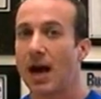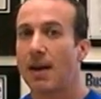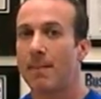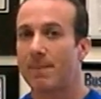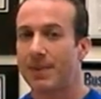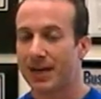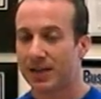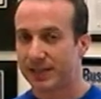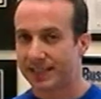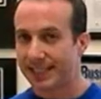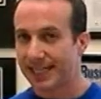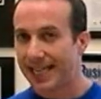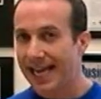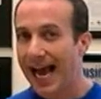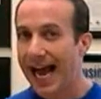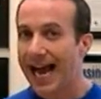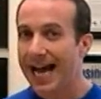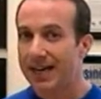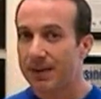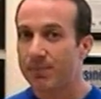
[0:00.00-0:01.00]
because it
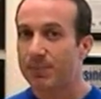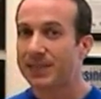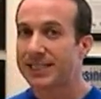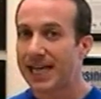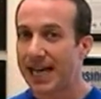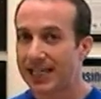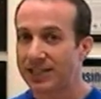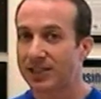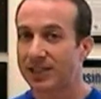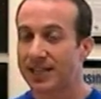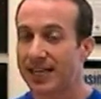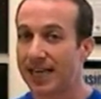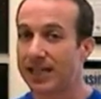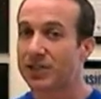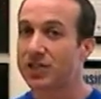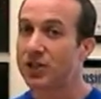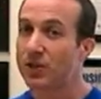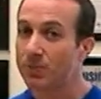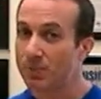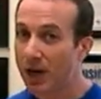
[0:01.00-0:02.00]
can potentially get
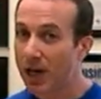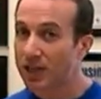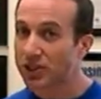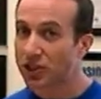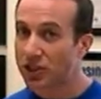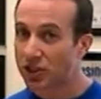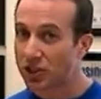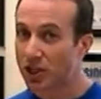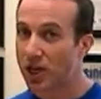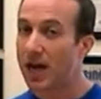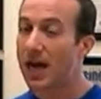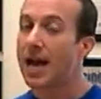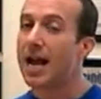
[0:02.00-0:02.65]
too much